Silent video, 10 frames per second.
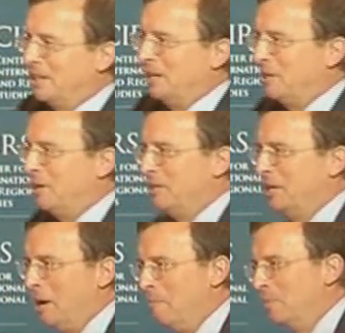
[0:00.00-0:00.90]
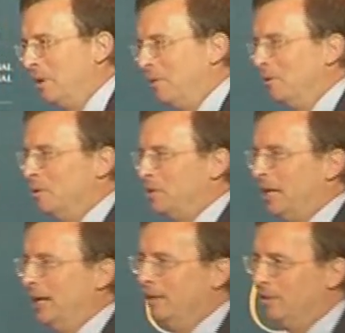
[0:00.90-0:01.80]
Qatar time on
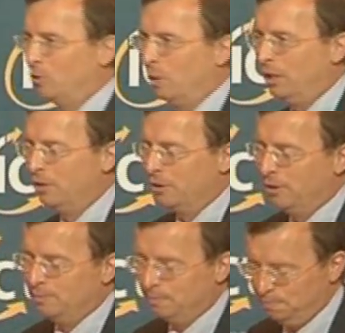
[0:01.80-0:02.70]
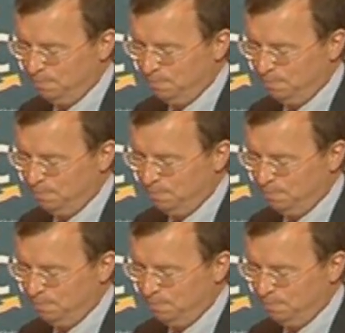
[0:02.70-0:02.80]
Thursday, the 23rd.